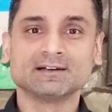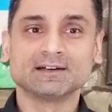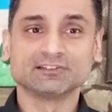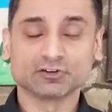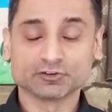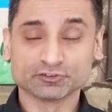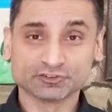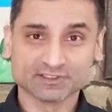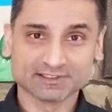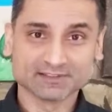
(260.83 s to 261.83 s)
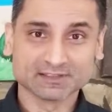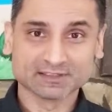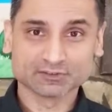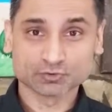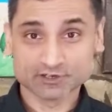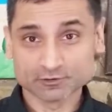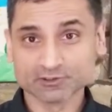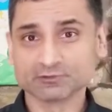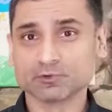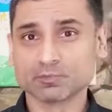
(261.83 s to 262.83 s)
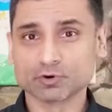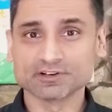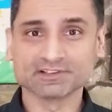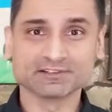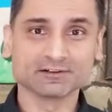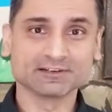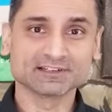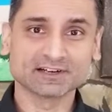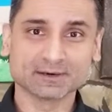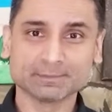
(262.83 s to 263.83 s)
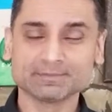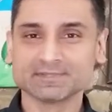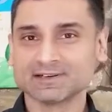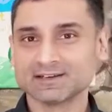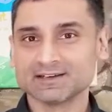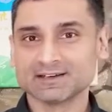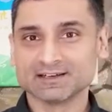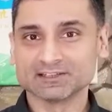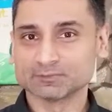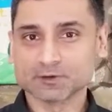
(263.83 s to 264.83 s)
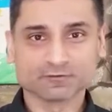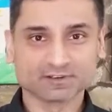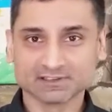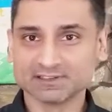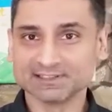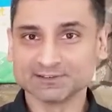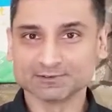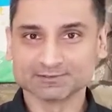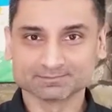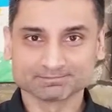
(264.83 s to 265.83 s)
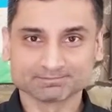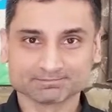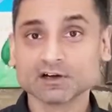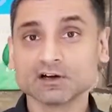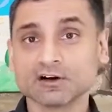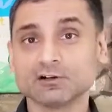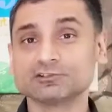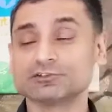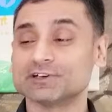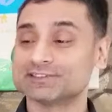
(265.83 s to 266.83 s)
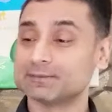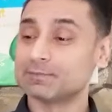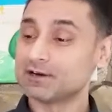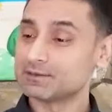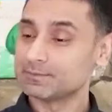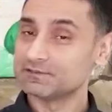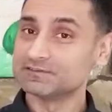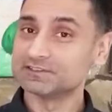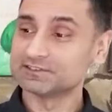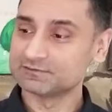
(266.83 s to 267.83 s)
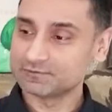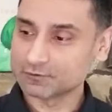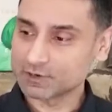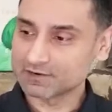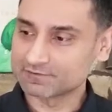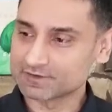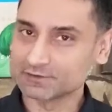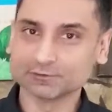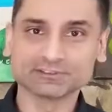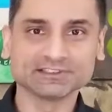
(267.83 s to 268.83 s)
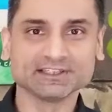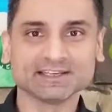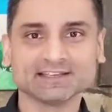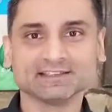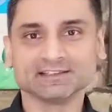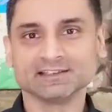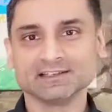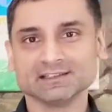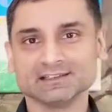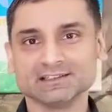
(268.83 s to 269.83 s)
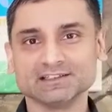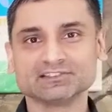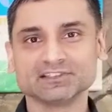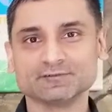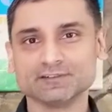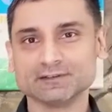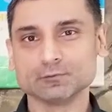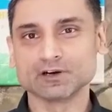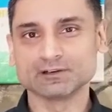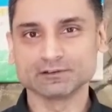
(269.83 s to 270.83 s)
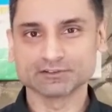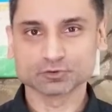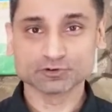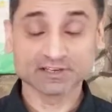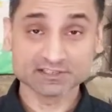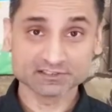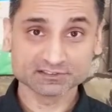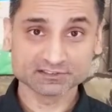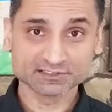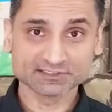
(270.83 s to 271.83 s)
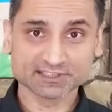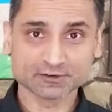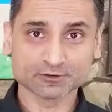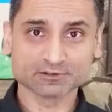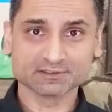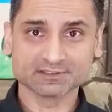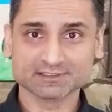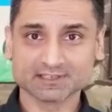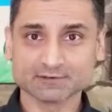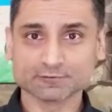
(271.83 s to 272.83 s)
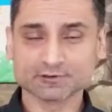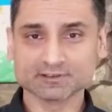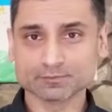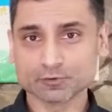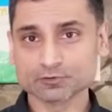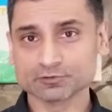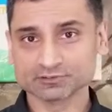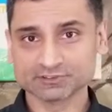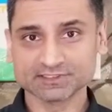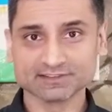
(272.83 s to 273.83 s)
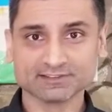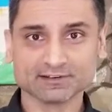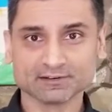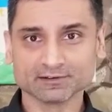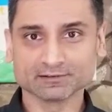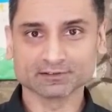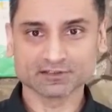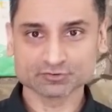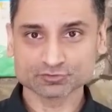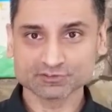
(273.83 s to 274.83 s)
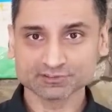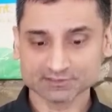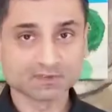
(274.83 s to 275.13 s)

As long as the trader is reporting their income, that's perfectly legal. Also, at the bottom of this infographic, you'll see a list of the regulatory agencies that are covering brokers in their countries.